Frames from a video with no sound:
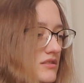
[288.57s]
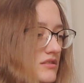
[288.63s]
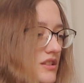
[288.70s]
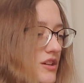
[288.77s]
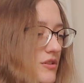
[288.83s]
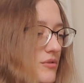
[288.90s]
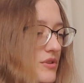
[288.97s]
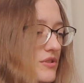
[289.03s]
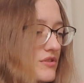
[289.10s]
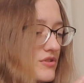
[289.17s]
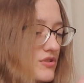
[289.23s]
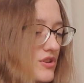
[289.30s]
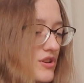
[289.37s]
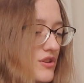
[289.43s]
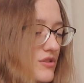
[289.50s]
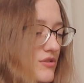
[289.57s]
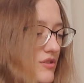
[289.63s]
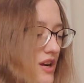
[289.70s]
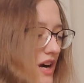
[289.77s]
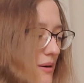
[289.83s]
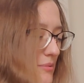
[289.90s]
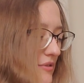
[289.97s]
No, there's no
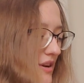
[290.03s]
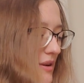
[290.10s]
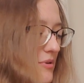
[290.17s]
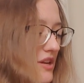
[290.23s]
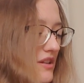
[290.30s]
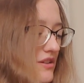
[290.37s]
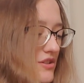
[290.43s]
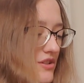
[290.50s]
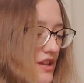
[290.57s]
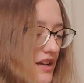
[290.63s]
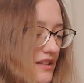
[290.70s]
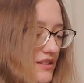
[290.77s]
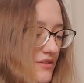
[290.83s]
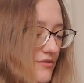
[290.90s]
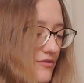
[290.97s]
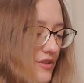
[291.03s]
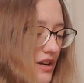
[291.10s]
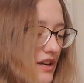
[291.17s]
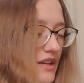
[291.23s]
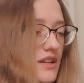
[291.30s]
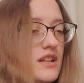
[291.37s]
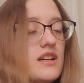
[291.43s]
copyright page. That's
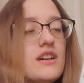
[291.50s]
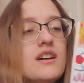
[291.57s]
fine.